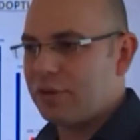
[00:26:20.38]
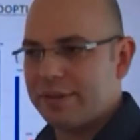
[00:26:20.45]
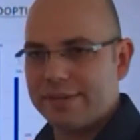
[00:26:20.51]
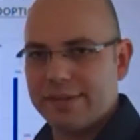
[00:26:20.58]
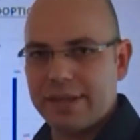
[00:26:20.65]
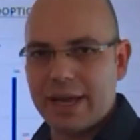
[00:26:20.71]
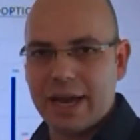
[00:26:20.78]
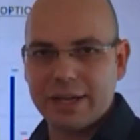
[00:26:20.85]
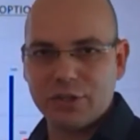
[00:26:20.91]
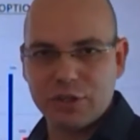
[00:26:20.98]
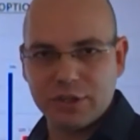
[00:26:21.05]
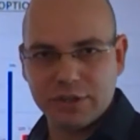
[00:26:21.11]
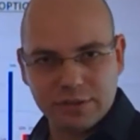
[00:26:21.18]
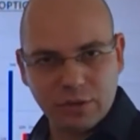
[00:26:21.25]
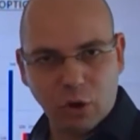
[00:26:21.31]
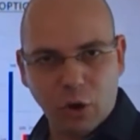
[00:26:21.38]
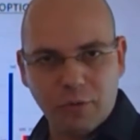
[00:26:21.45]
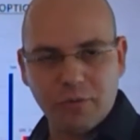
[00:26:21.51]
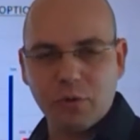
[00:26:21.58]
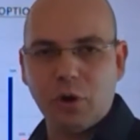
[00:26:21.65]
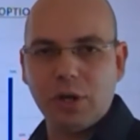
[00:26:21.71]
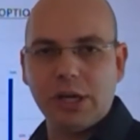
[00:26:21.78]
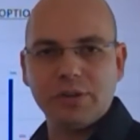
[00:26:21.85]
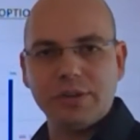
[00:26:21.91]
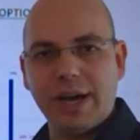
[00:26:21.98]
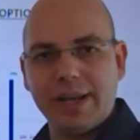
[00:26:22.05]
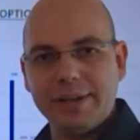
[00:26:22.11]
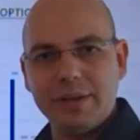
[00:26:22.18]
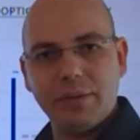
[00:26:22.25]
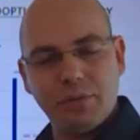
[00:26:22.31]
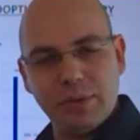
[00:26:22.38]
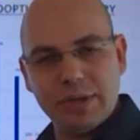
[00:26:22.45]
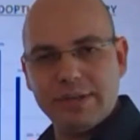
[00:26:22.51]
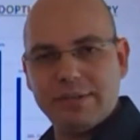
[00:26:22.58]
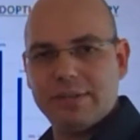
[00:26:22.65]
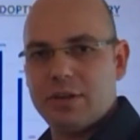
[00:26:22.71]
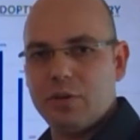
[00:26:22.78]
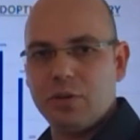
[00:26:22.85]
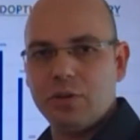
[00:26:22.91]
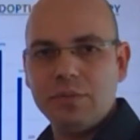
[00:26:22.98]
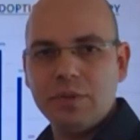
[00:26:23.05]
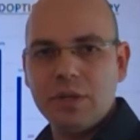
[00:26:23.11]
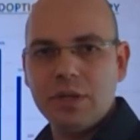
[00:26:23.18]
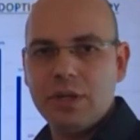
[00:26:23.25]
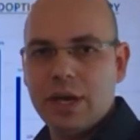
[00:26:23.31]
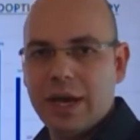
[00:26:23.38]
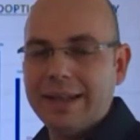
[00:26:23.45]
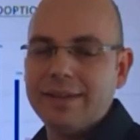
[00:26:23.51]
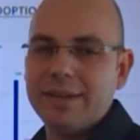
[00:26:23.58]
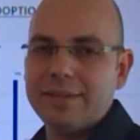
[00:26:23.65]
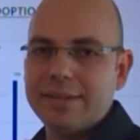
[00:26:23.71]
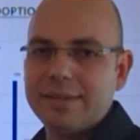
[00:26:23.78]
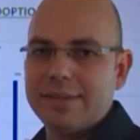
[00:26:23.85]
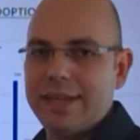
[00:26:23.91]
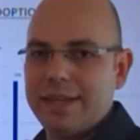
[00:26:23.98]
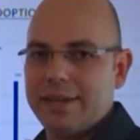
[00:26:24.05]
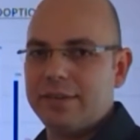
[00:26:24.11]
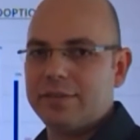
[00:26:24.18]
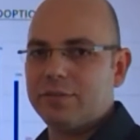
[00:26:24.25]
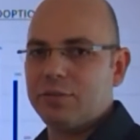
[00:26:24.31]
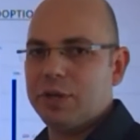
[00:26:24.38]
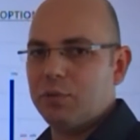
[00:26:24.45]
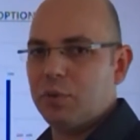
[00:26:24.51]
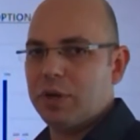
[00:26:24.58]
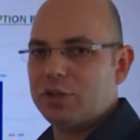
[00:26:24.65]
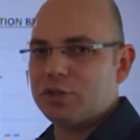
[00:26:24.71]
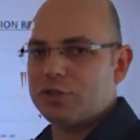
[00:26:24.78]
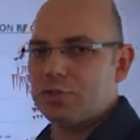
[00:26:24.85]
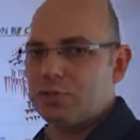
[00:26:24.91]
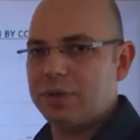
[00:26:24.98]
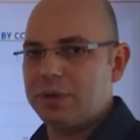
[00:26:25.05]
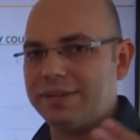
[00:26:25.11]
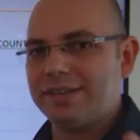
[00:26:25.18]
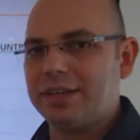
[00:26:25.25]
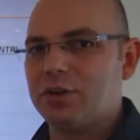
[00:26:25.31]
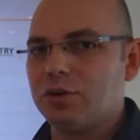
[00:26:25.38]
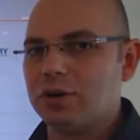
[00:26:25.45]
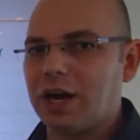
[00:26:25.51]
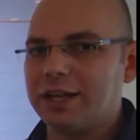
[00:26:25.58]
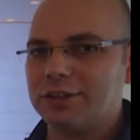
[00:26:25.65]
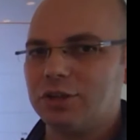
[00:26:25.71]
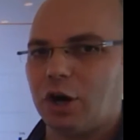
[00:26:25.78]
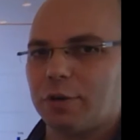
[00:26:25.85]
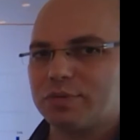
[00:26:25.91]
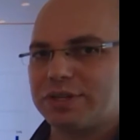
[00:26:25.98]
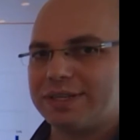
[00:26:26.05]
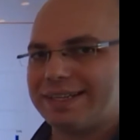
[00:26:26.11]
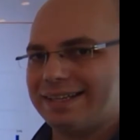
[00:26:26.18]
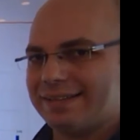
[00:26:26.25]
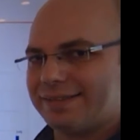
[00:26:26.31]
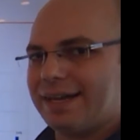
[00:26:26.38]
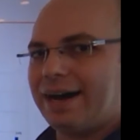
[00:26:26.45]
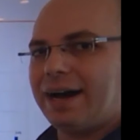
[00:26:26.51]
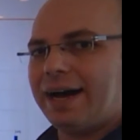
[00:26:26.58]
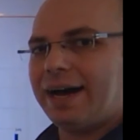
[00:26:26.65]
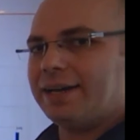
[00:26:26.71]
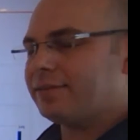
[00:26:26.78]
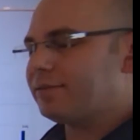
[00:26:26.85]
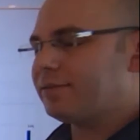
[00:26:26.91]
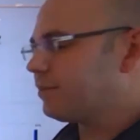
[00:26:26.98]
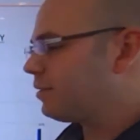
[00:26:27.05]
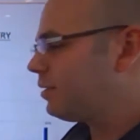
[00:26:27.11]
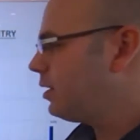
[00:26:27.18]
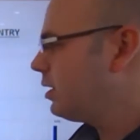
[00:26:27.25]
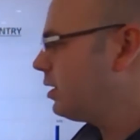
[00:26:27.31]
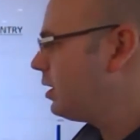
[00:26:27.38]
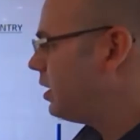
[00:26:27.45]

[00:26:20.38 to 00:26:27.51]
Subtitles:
of transactions overall are done in 3D Secure. And this is the industry in which 3D Secure adoption is the highest.